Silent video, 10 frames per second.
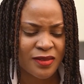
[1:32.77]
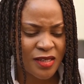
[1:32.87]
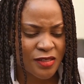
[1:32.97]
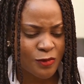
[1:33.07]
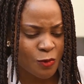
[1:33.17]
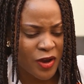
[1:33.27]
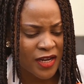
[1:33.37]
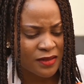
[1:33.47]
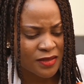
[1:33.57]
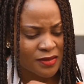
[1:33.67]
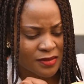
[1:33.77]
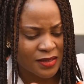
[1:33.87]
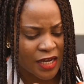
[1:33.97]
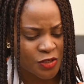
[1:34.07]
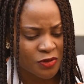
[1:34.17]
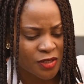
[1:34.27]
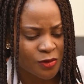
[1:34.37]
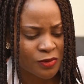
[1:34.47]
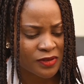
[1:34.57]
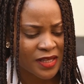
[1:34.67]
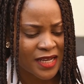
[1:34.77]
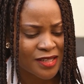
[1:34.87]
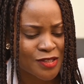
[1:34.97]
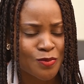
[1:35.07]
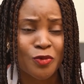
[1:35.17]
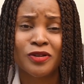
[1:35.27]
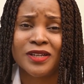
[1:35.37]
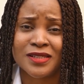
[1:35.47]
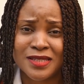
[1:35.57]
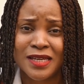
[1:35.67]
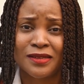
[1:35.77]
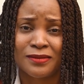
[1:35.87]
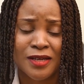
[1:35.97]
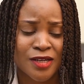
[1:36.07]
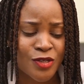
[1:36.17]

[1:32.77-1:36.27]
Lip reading: This actually looks like it's more than 10.